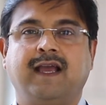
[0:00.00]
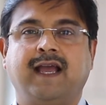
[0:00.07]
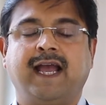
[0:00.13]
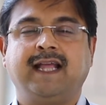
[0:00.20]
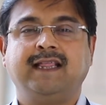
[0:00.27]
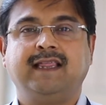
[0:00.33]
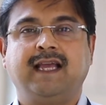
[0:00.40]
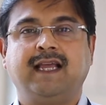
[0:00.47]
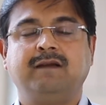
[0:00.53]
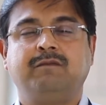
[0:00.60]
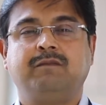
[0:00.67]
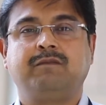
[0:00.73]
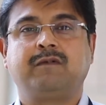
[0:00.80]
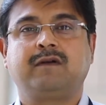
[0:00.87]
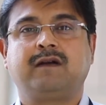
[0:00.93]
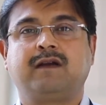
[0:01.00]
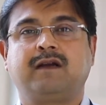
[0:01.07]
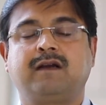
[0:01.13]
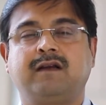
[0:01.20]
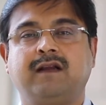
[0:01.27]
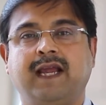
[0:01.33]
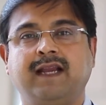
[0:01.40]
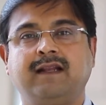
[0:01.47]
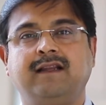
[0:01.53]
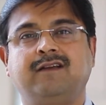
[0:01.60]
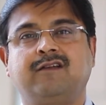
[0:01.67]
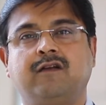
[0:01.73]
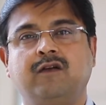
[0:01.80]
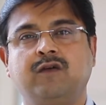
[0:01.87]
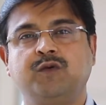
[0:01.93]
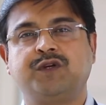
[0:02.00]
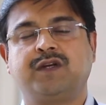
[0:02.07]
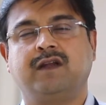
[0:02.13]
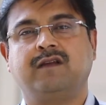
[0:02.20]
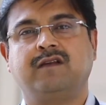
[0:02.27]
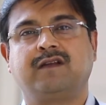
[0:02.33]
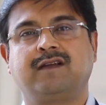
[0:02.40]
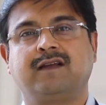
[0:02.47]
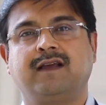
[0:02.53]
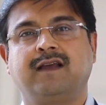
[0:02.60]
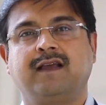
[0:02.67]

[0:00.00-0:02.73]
And then create the solutions